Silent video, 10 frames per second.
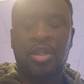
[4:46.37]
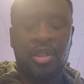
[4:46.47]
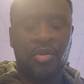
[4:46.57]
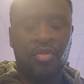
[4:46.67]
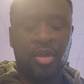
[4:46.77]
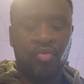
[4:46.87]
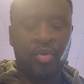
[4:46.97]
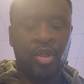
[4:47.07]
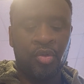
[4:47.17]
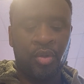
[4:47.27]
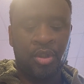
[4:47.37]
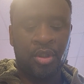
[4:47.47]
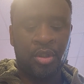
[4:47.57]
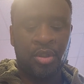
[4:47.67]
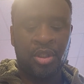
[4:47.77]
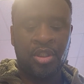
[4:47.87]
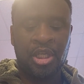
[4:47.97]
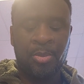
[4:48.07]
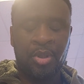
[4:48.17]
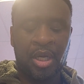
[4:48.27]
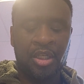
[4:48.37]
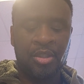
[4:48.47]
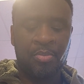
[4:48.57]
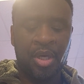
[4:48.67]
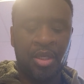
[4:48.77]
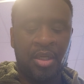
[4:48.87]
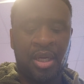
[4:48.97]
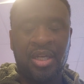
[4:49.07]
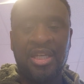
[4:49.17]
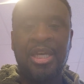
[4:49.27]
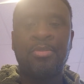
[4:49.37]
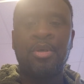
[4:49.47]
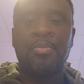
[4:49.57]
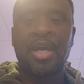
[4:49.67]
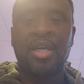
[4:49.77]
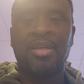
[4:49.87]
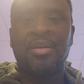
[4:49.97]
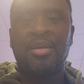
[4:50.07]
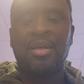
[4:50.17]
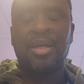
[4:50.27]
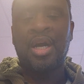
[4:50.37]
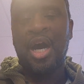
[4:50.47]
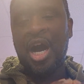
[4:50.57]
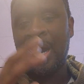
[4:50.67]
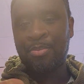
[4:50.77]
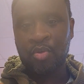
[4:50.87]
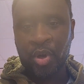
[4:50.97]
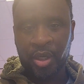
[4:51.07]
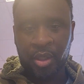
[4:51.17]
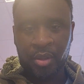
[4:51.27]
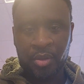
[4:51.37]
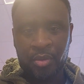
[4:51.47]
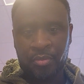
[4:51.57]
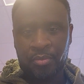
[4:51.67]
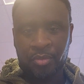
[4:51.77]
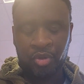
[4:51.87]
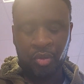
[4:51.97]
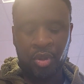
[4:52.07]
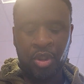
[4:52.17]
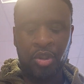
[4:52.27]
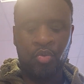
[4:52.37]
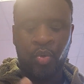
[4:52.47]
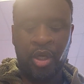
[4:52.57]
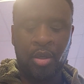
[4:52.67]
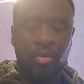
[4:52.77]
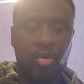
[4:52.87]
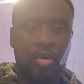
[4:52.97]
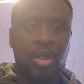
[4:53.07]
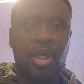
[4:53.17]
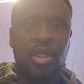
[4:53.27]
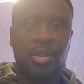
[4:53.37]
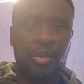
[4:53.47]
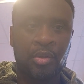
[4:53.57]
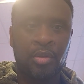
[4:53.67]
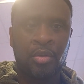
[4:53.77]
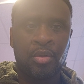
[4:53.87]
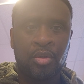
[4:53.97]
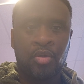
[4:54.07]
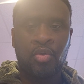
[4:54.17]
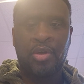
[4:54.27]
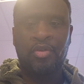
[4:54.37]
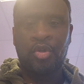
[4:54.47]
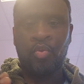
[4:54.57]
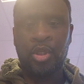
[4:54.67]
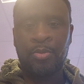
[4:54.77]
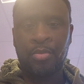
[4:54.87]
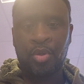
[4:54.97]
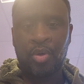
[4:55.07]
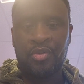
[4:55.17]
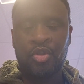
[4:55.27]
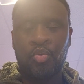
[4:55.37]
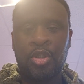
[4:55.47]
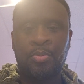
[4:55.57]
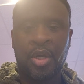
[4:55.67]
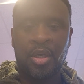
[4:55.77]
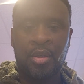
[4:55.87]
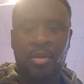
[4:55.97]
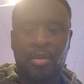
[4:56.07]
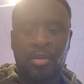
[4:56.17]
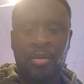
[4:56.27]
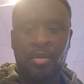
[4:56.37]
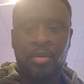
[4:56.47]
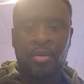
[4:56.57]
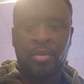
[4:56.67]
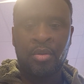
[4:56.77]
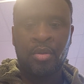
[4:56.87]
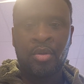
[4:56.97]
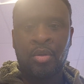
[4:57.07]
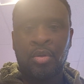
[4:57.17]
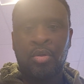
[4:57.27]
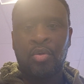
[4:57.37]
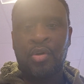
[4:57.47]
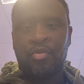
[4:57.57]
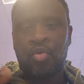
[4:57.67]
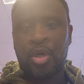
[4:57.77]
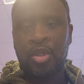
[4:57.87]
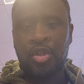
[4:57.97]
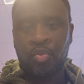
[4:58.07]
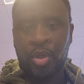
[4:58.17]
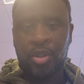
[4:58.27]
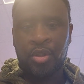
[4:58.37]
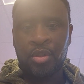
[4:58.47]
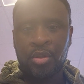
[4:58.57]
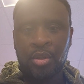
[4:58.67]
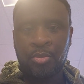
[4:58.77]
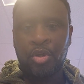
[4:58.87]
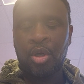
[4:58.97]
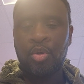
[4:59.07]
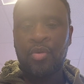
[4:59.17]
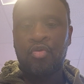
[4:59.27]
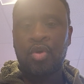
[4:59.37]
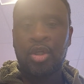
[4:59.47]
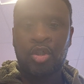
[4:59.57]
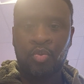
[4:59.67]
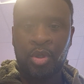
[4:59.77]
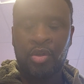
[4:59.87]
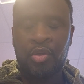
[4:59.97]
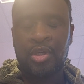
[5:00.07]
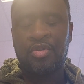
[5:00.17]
significant resources to stabilize the bank and keep the bank operating. So this is a wake-up call, guys. You have Swiss Bank, you have Credit Suisse, I'm sorry, you have Credit Suisse, you